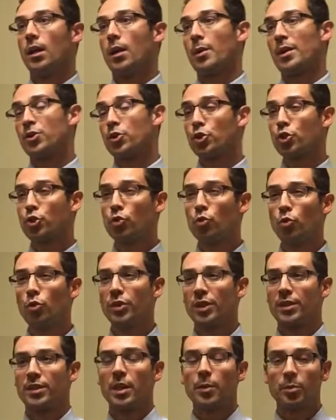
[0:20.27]
In school,
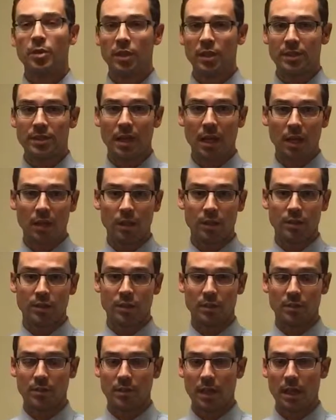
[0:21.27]
they typically tell us
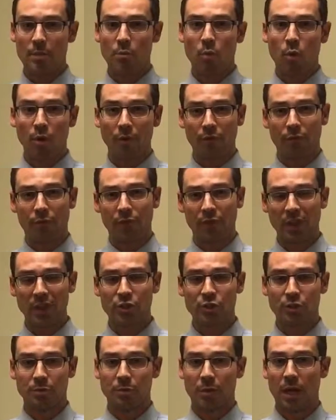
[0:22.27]
to stay more
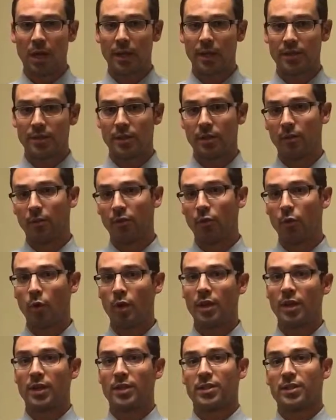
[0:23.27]
flexion biased and
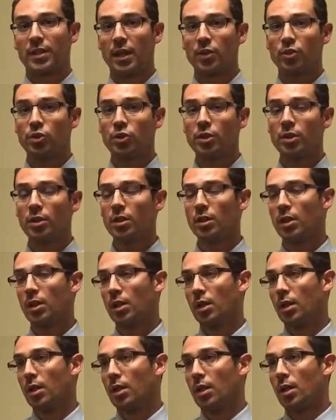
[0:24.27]
avoid extension.
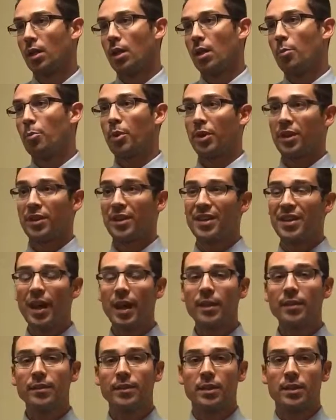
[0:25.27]
But in the
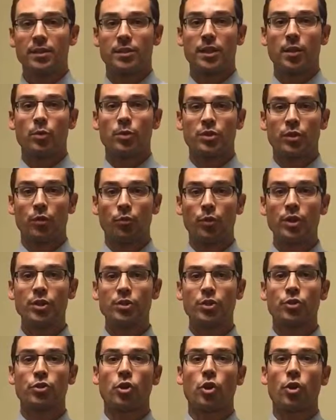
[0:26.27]
90s, there was a
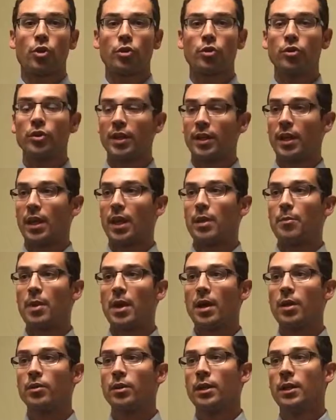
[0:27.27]
research article that came
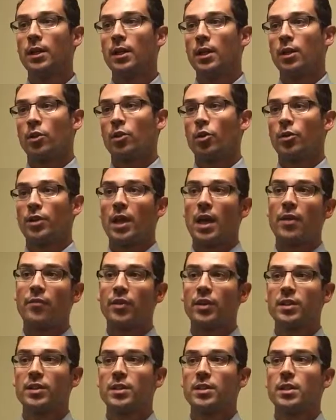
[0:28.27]
out called The
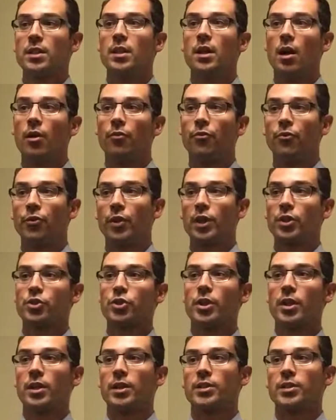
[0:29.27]
Efficacy of
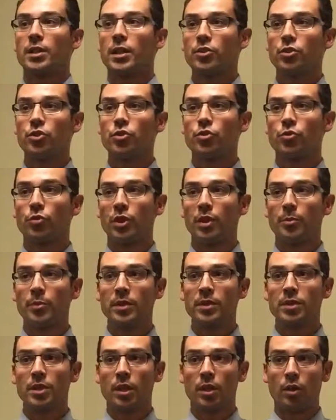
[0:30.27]
Flexion and Extension
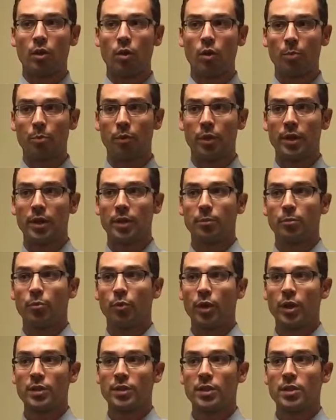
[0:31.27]
Treatments Incorporating
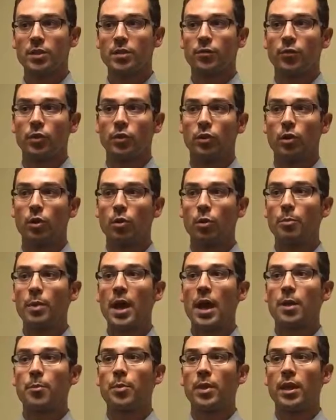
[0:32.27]
Braces for Lower
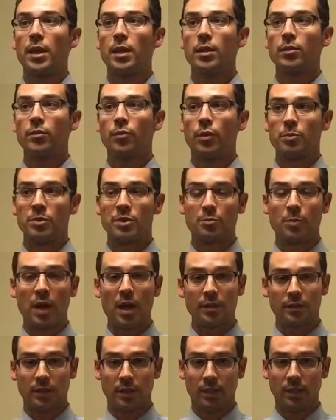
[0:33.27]
Back Pain from
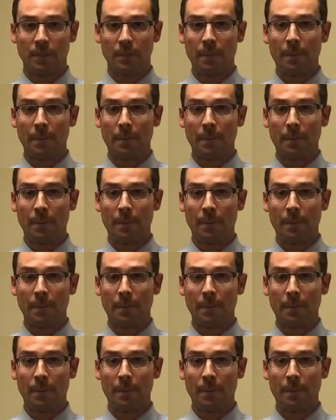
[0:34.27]
Spondy.